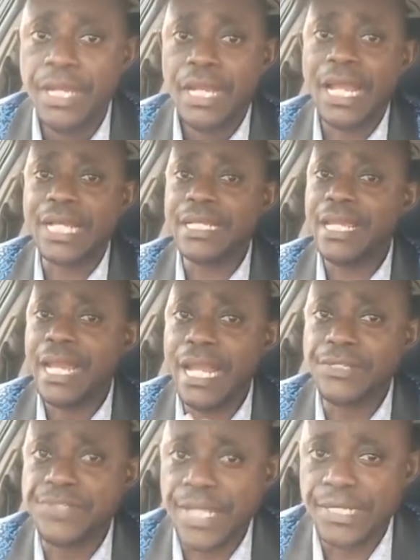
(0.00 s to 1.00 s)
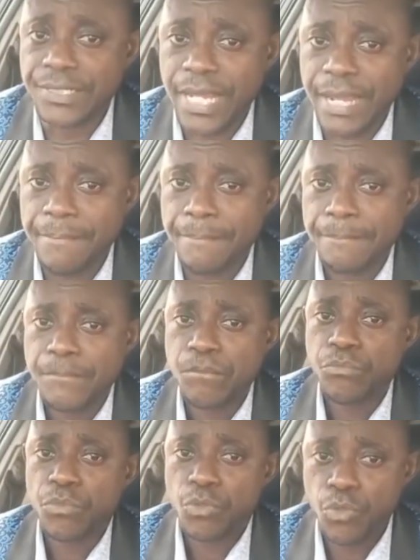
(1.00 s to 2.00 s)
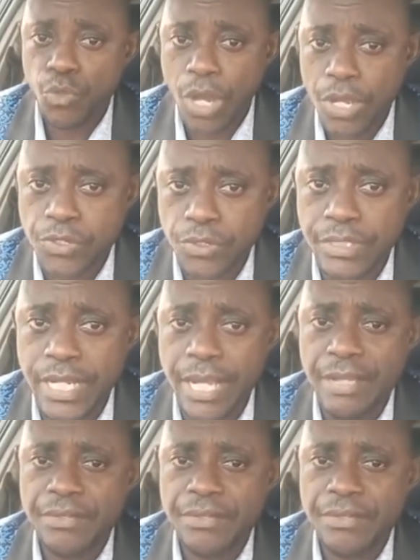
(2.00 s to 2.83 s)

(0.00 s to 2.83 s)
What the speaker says: like the health center, you're also there.